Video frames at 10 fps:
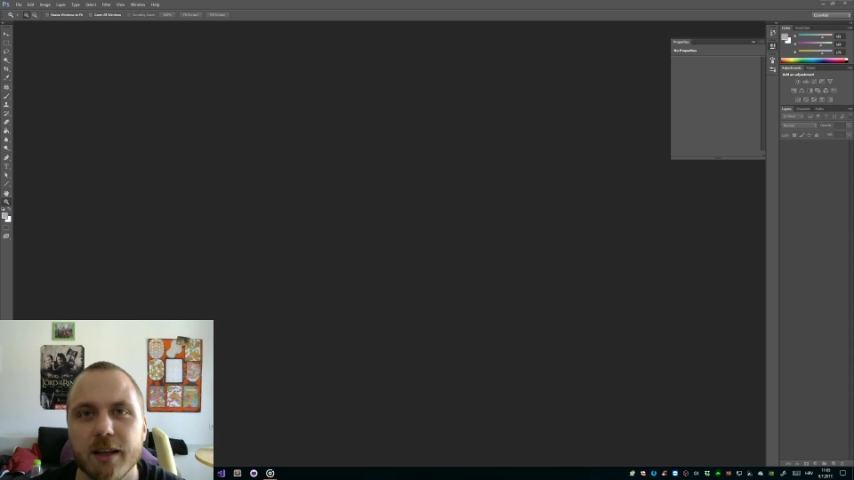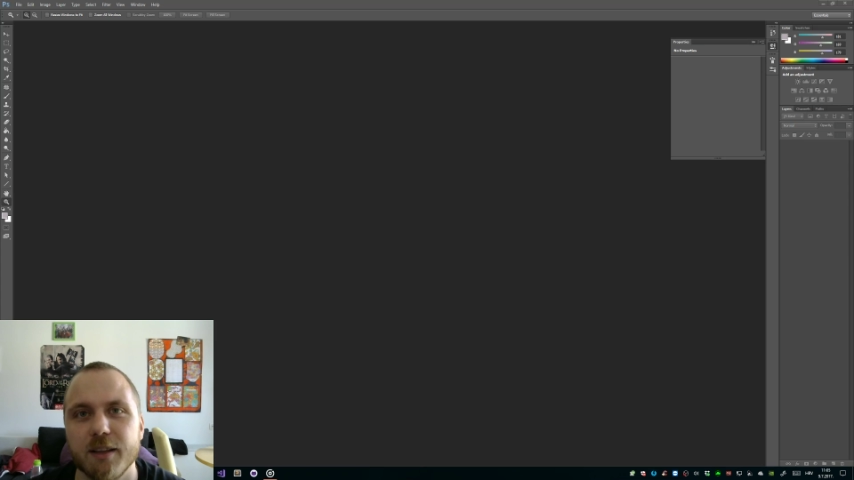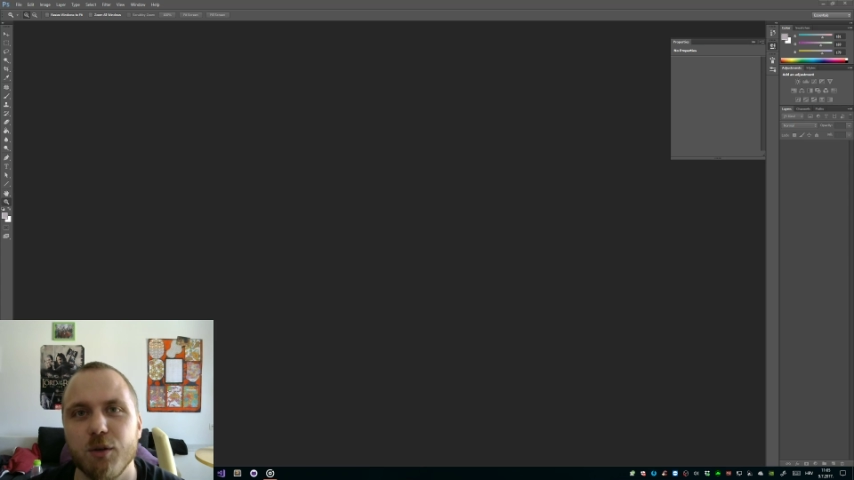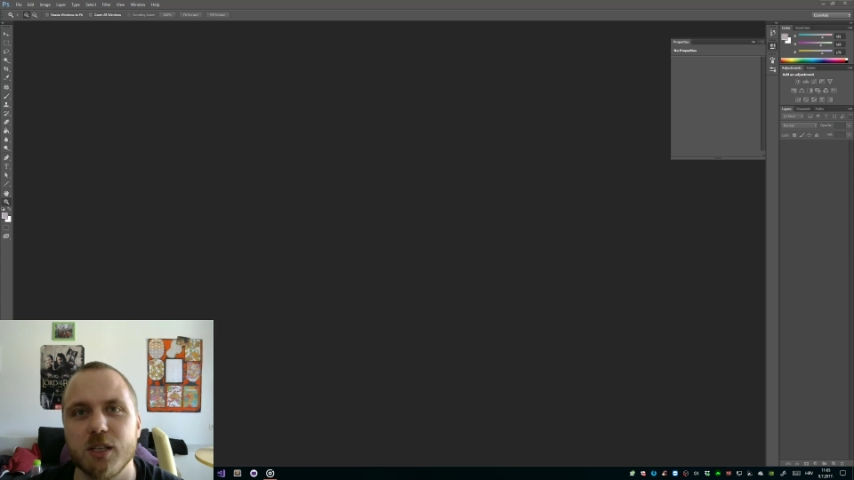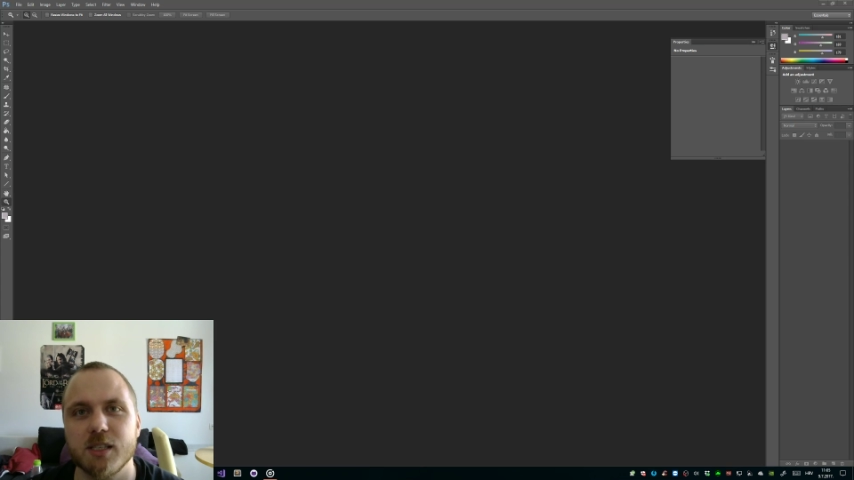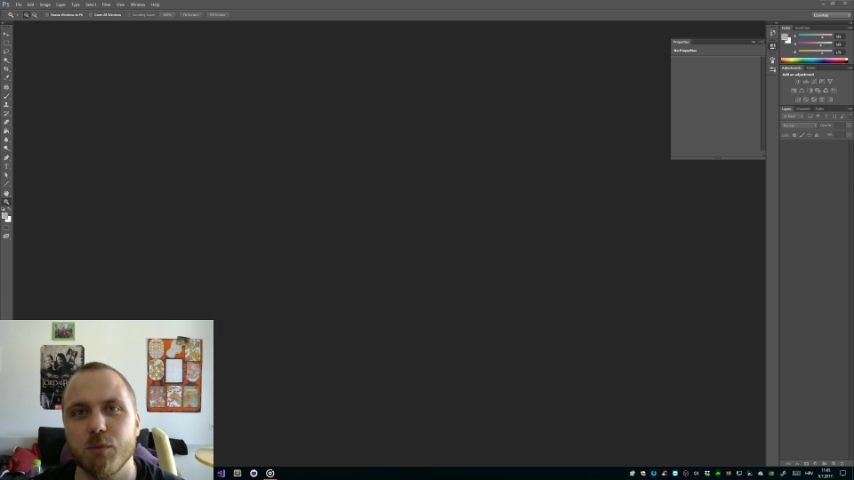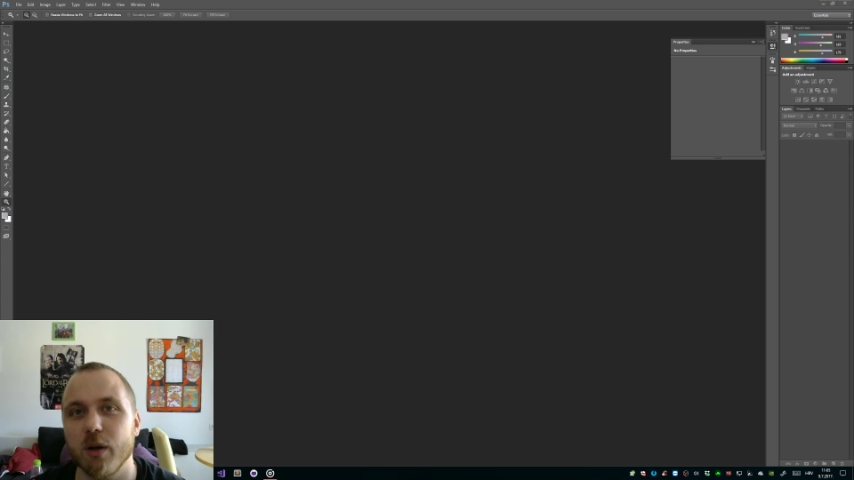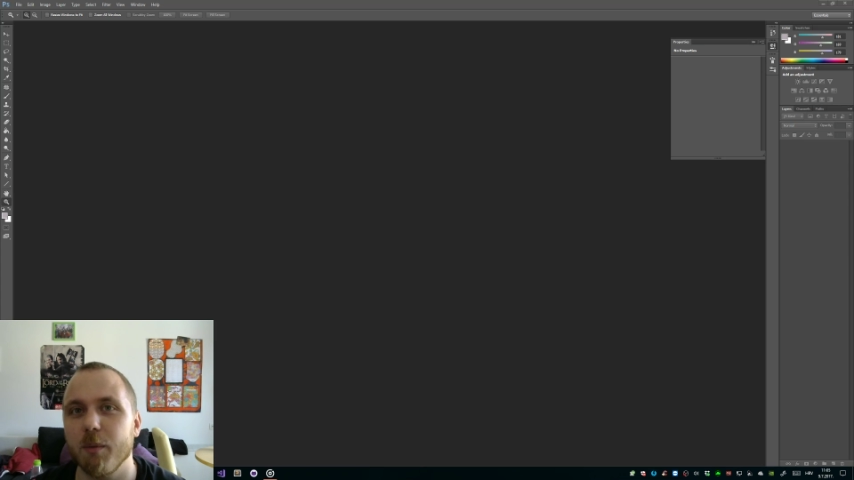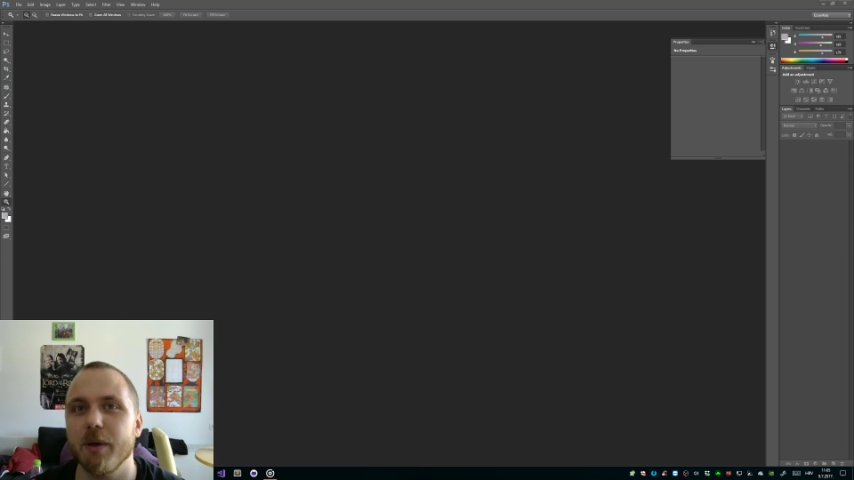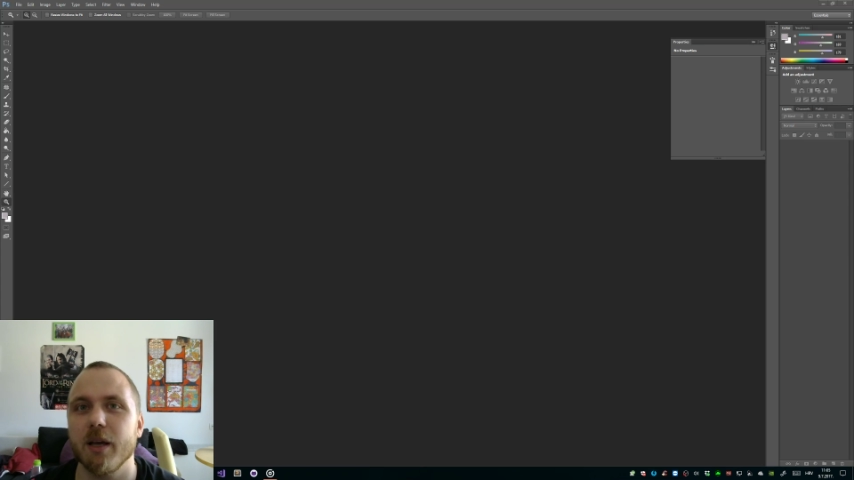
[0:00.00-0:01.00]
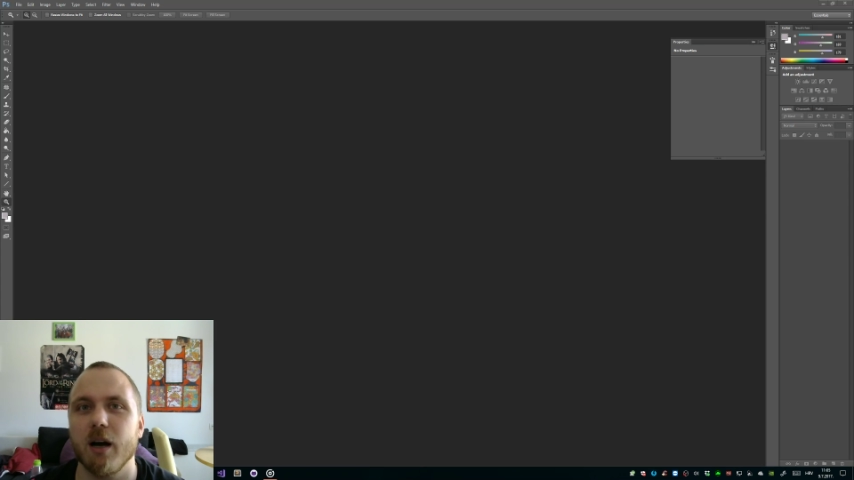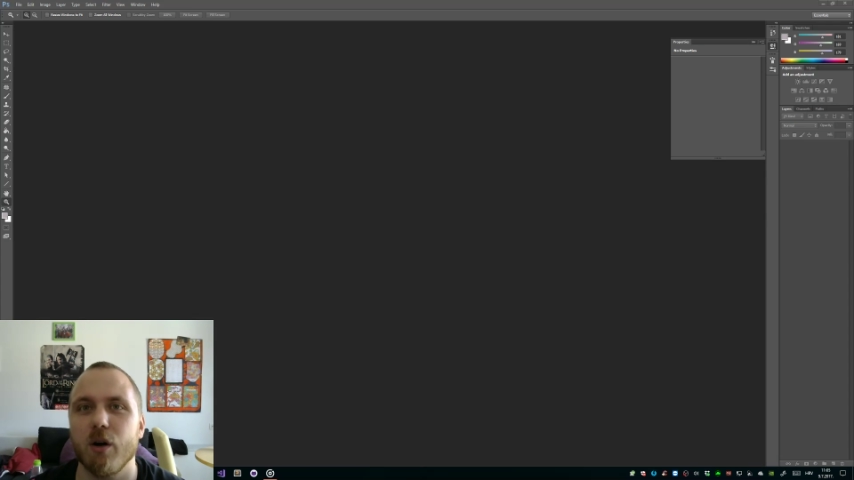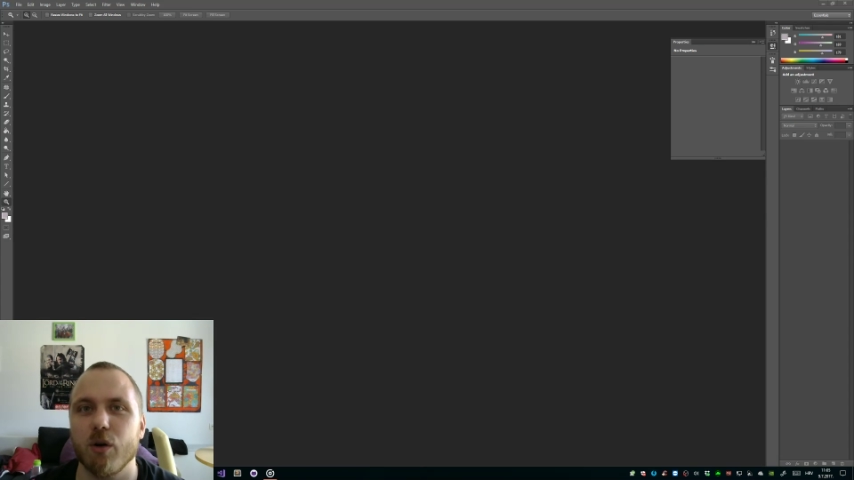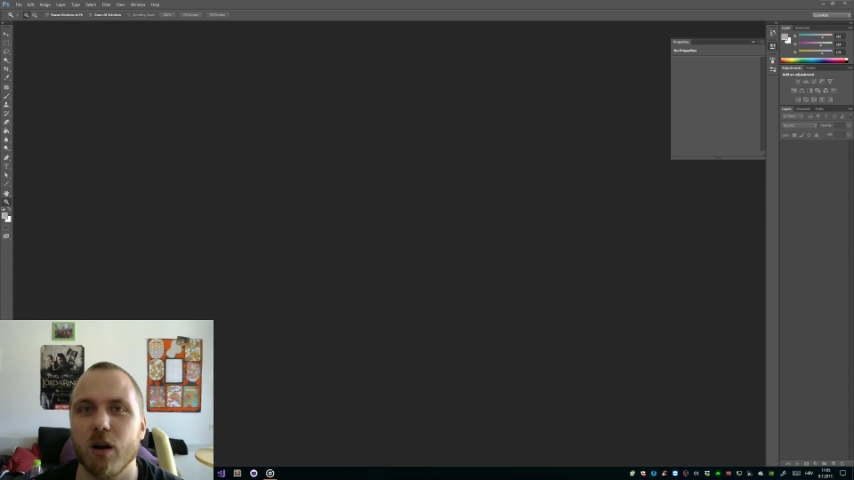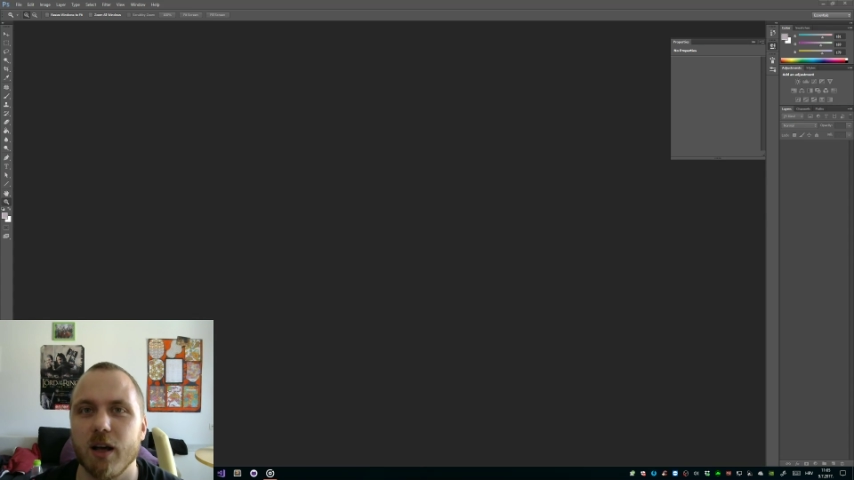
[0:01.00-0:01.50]
this will be
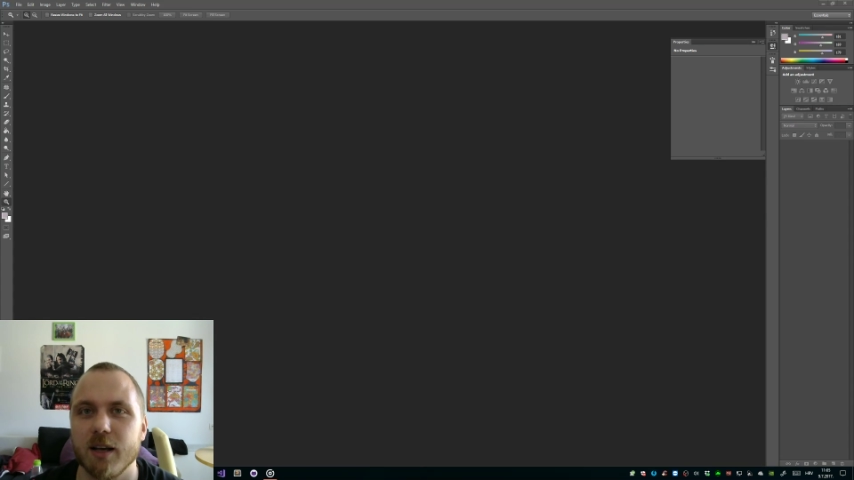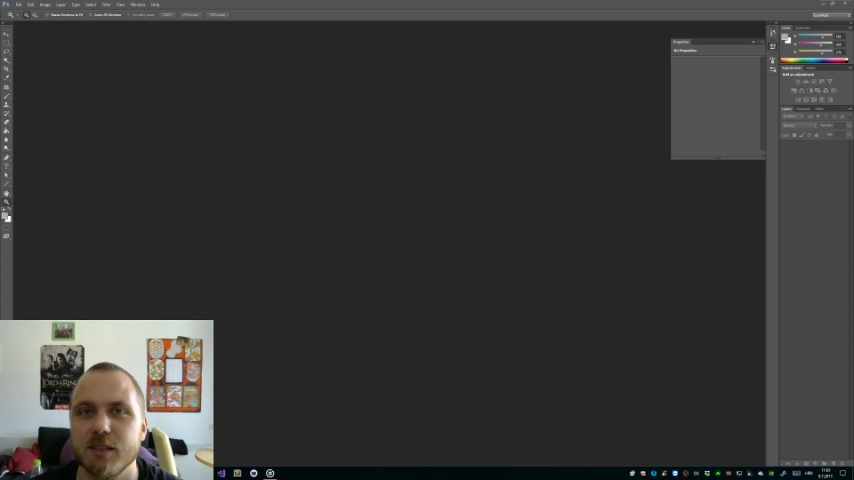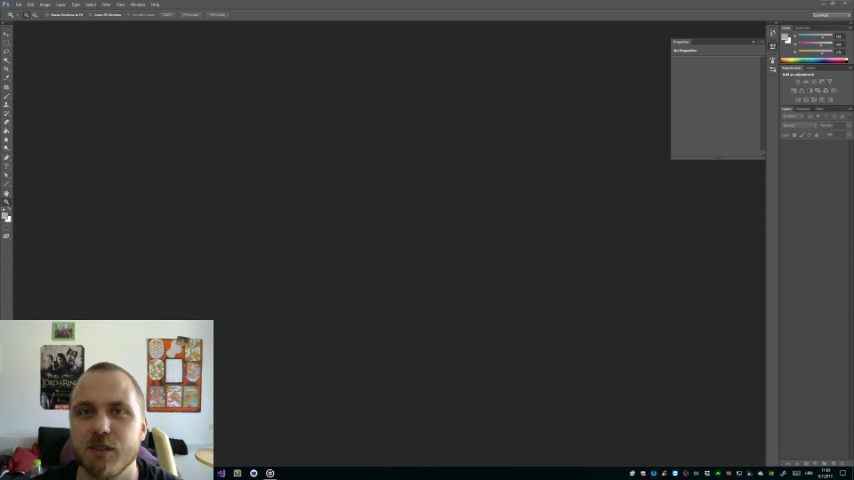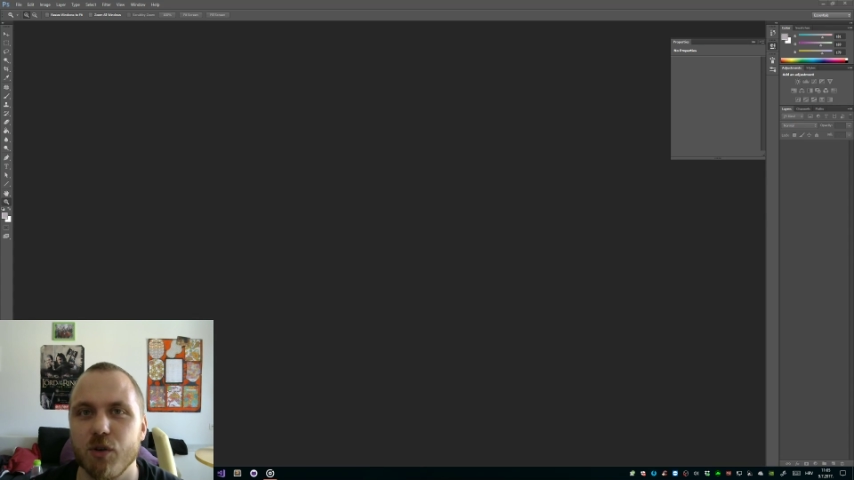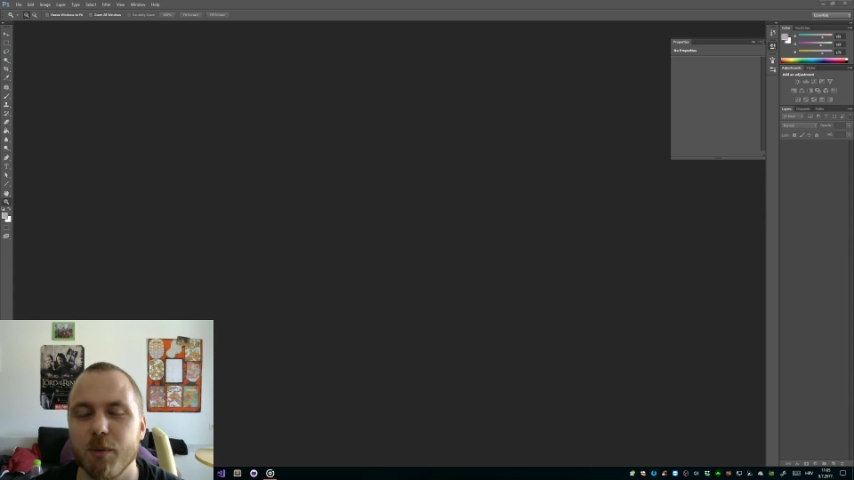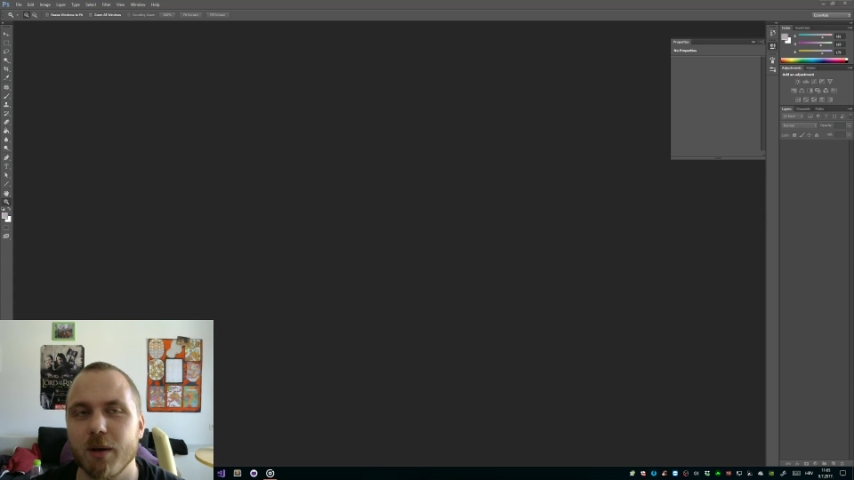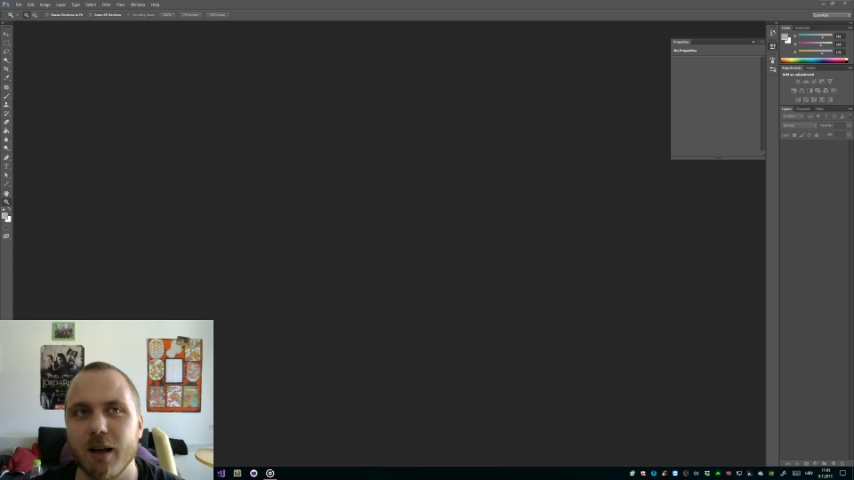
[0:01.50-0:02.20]
our last stream,